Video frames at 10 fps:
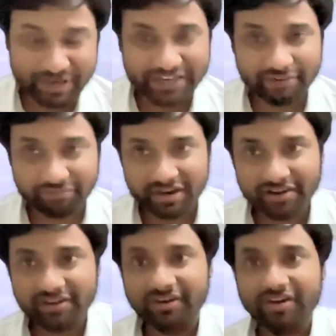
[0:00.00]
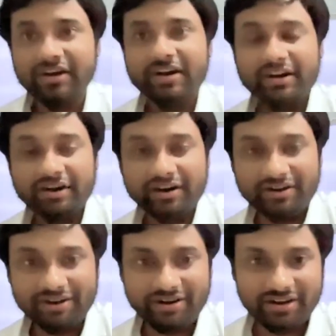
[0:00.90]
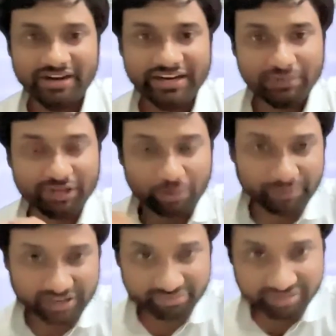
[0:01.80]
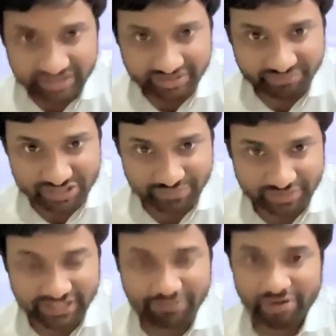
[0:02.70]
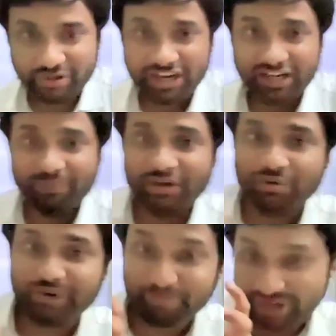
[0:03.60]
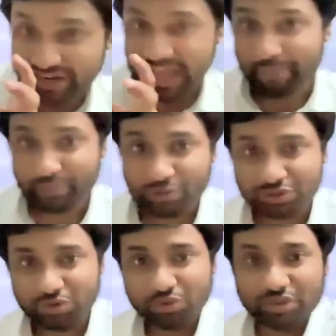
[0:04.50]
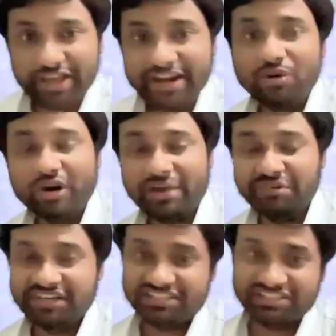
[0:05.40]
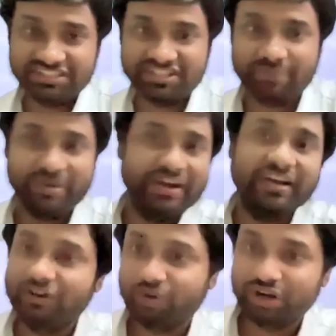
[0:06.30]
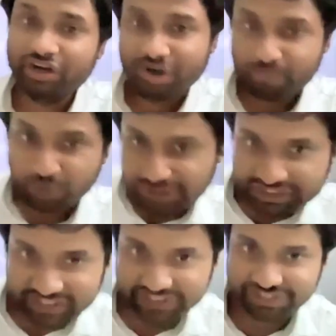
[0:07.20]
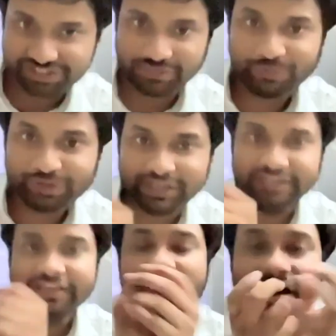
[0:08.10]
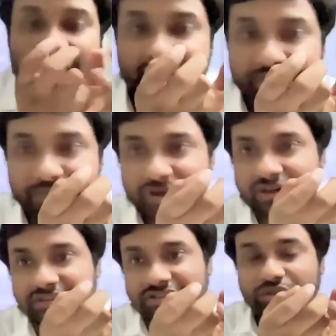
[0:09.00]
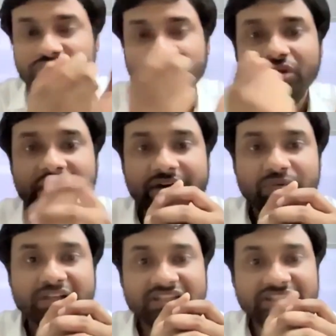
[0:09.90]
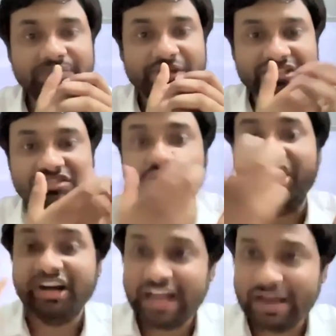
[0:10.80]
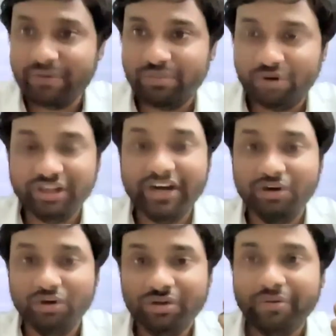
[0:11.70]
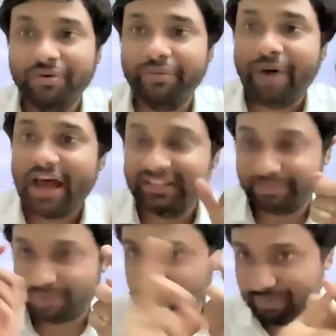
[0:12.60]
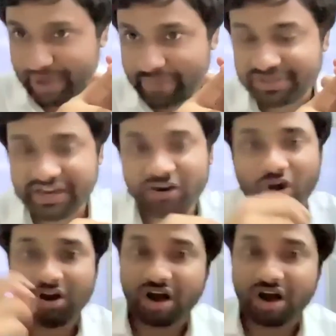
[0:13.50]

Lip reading: different little bit of different perspective and little bit of different approach to do the indoor navigation system and indoor positioning system. Okay, so that why the GPS is not reliable for the indoor, either from the map side or